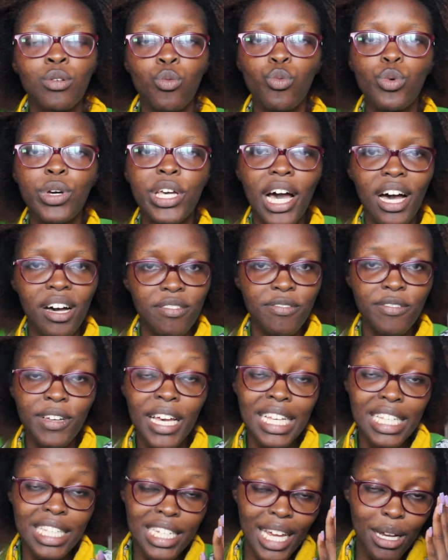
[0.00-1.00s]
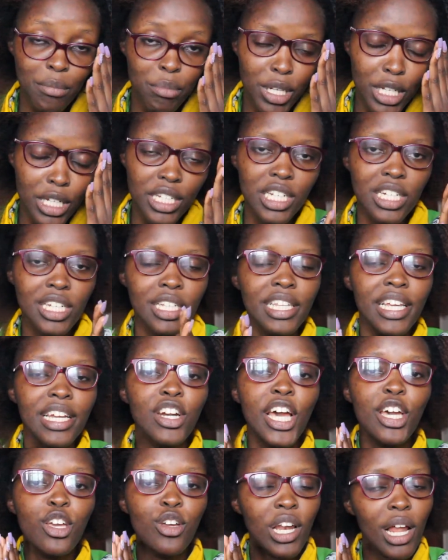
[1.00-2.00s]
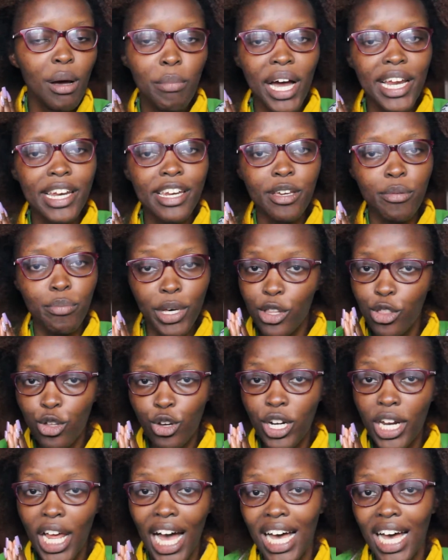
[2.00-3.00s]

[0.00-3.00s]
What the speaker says: we have established, the regular banding method